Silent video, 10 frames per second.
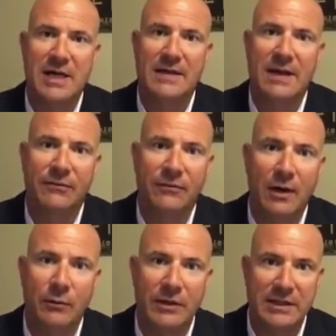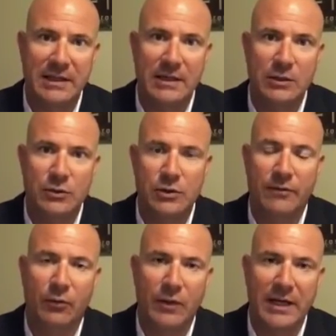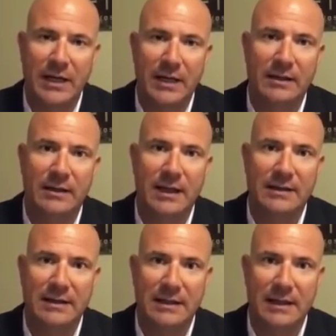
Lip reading: On that front, we did get news over the weekend that